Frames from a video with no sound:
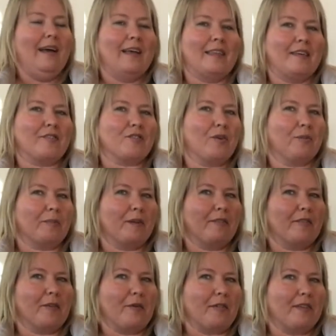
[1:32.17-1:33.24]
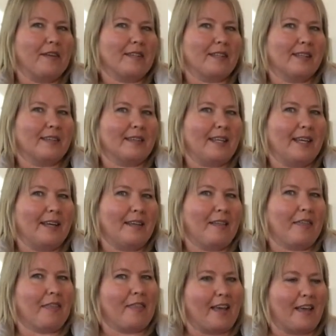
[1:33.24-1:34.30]
They've told me a few things that they
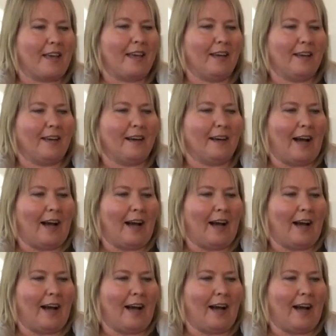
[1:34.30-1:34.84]
think